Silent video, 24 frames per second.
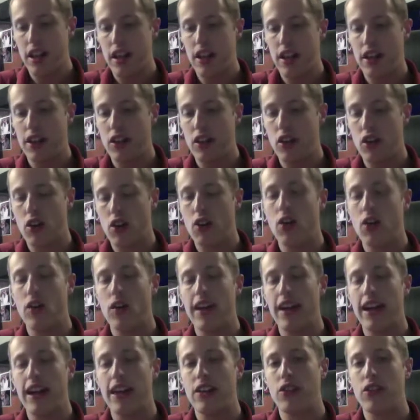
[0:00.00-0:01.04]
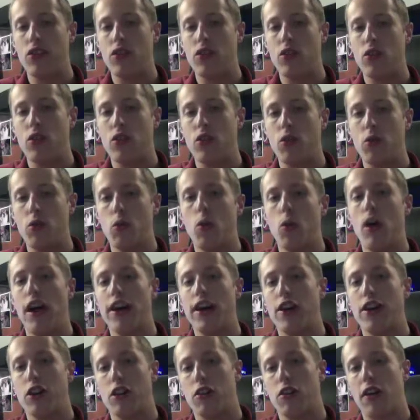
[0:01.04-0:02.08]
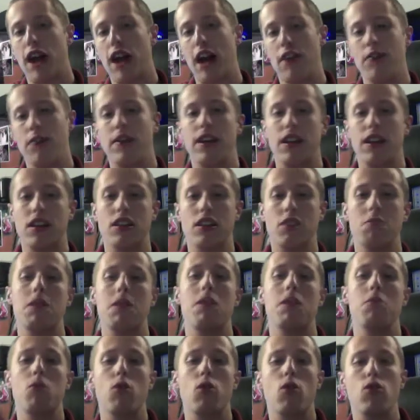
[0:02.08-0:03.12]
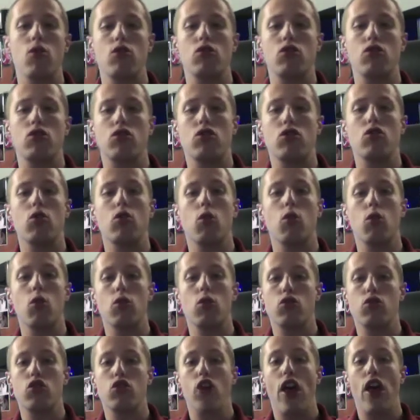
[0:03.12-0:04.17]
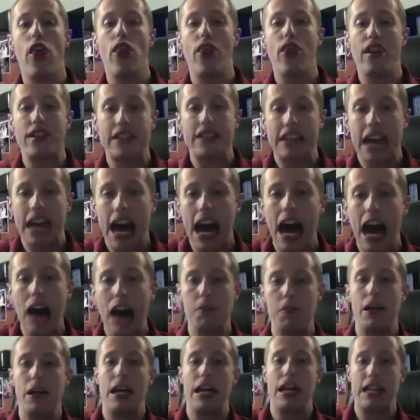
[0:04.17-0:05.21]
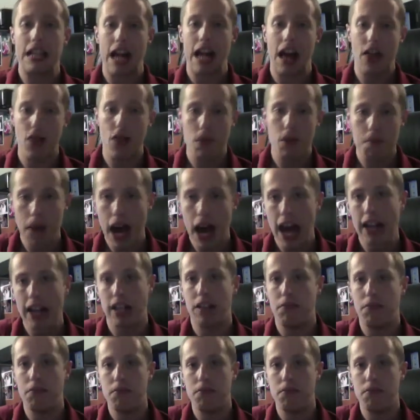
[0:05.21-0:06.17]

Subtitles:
you're going to want your graphic to be more towards the top, not the bottom,